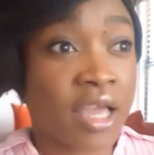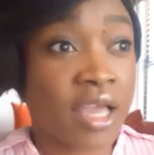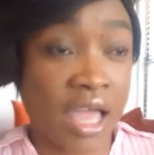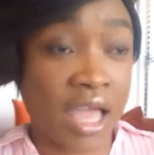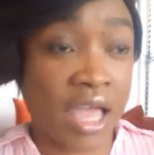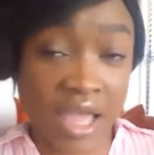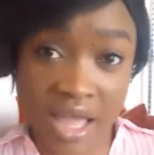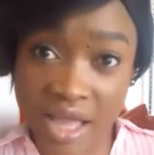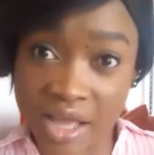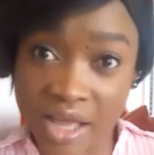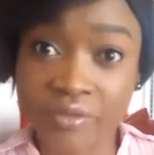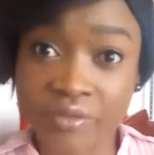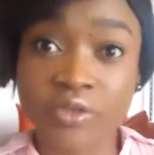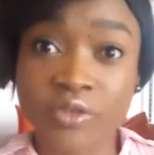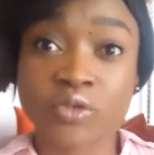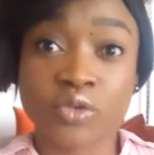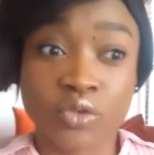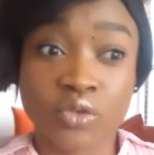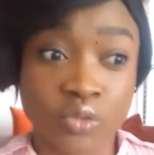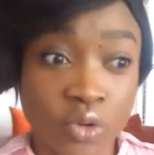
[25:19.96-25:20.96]
I have
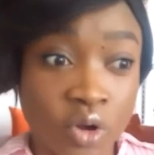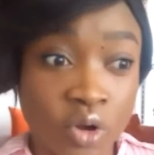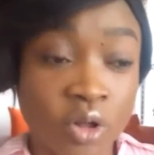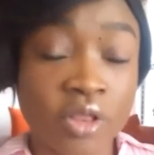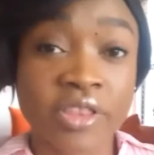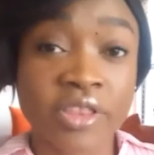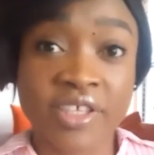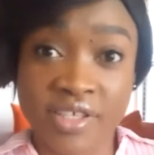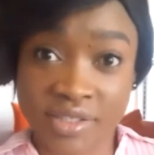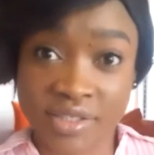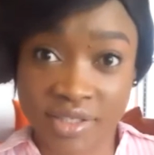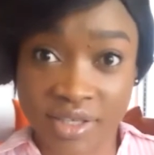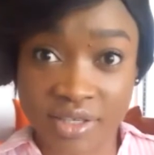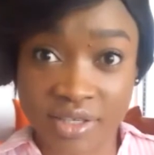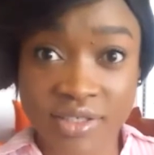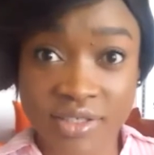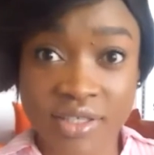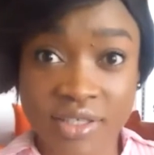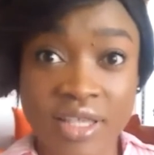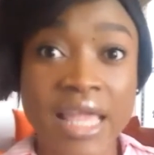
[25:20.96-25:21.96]
to do all these
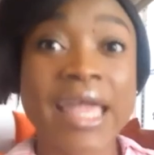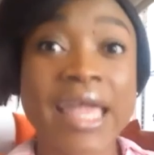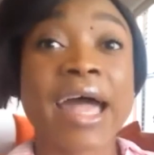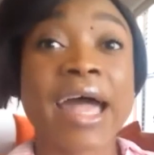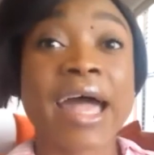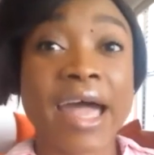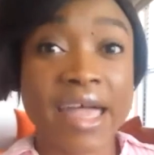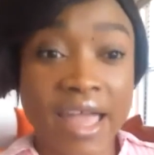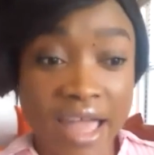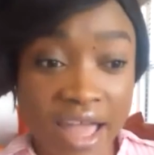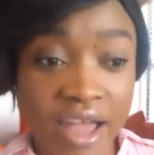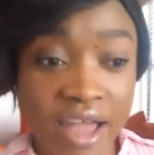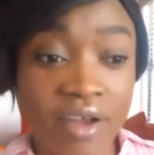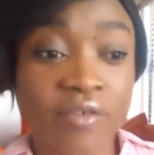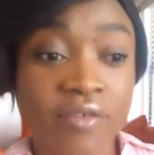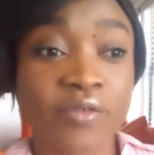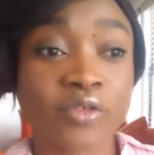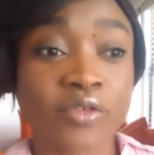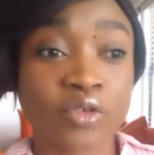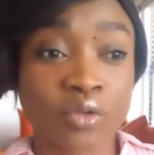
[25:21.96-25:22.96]
things. I
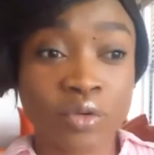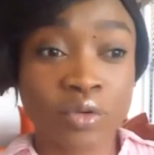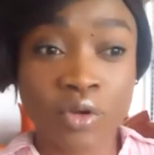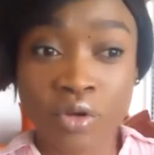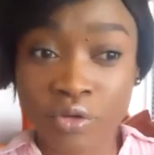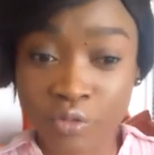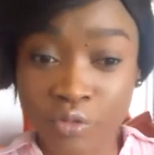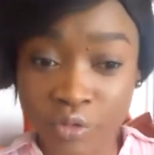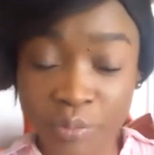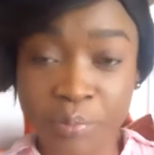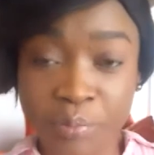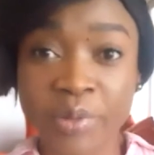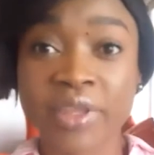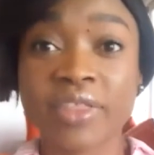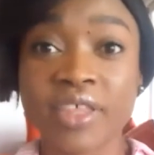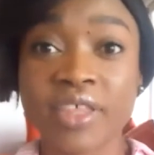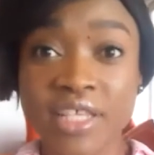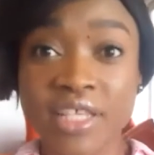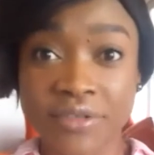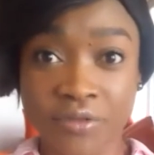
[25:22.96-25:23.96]
have to repeat
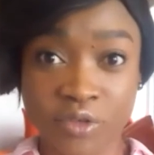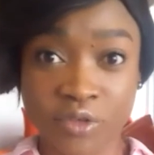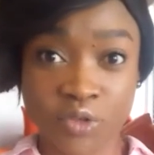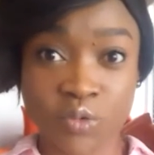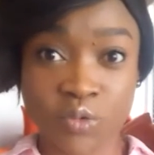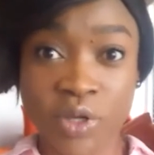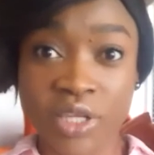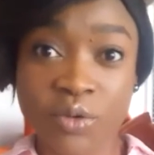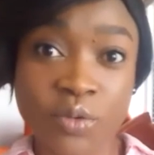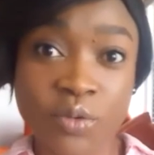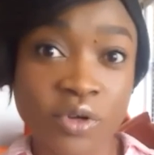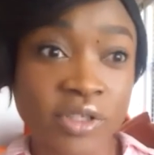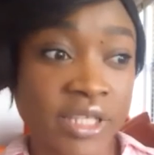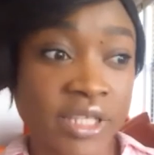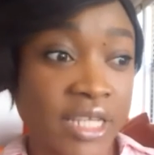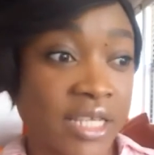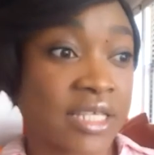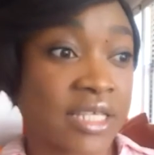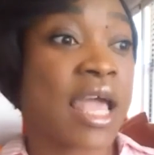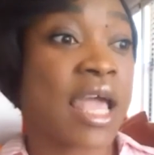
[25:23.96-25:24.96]
this for 21
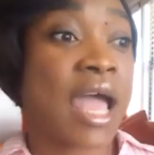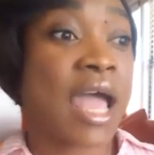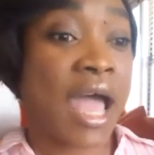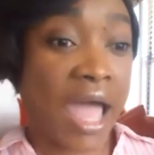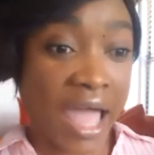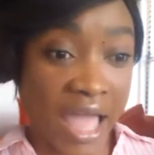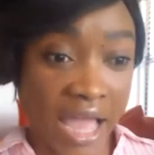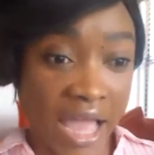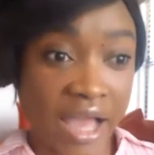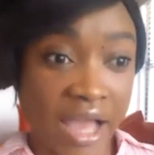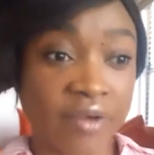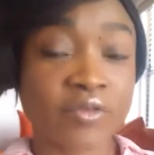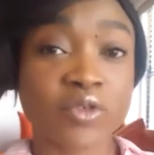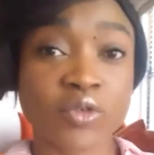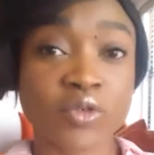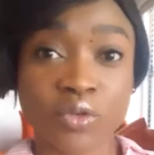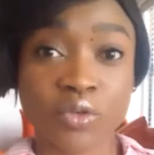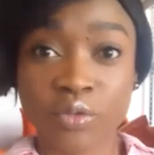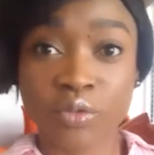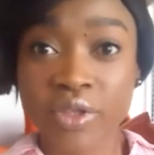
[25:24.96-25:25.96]
days. I have to
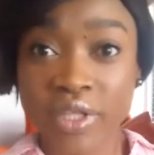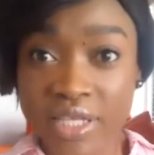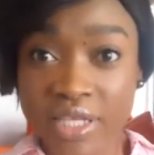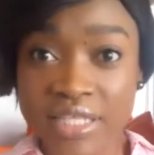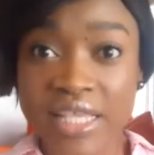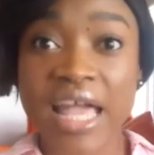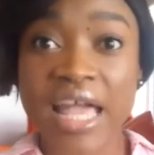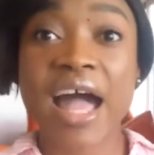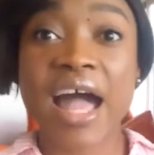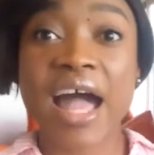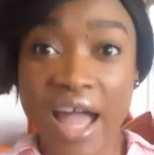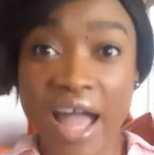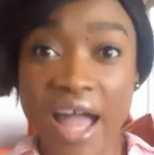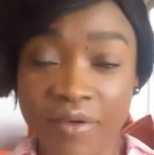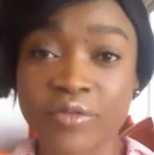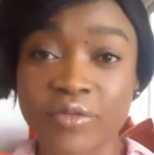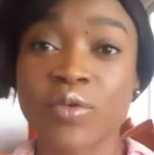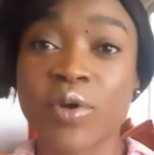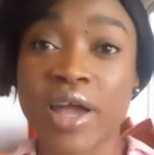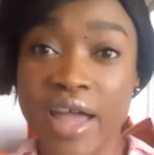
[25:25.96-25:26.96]
do this. I
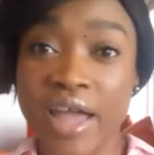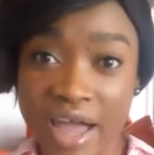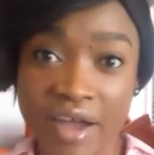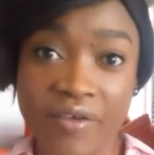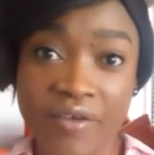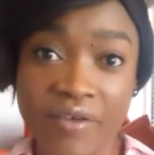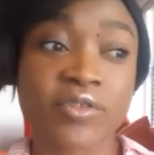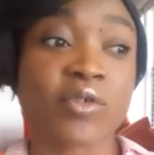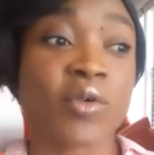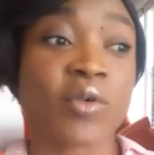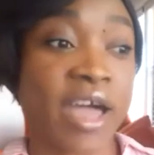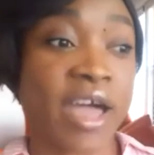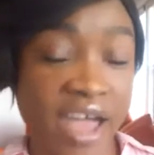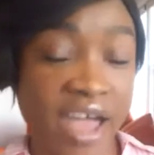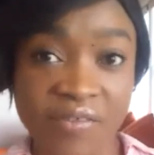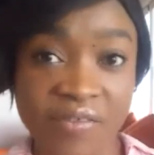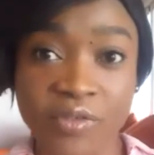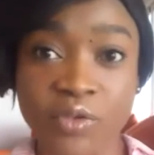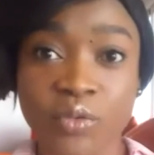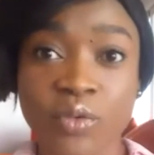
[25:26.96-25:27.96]

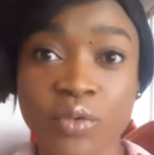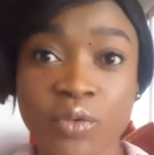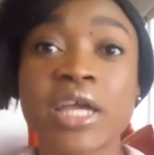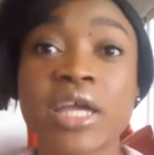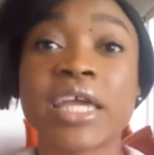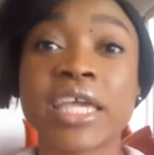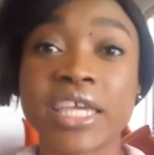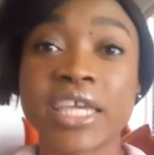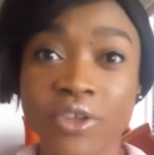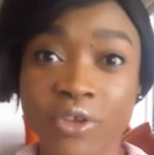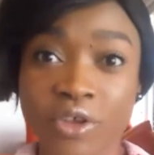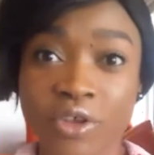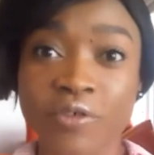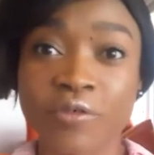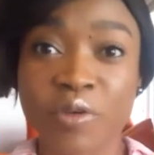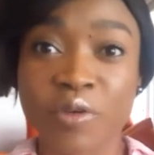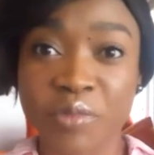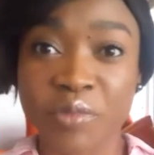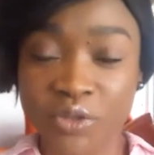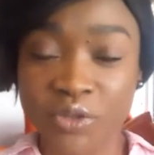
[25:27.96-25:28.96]
have to in order
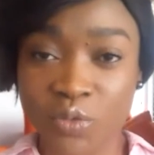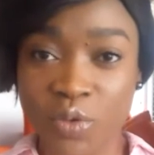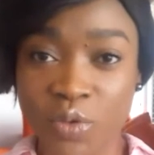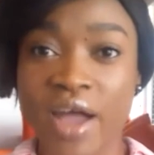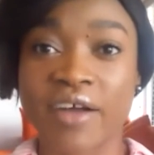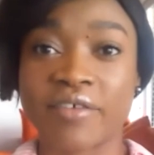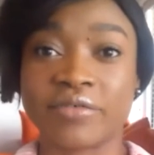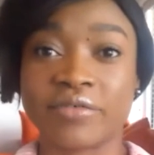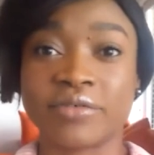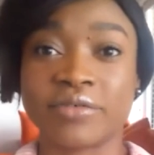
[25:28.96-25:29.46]
for me to have.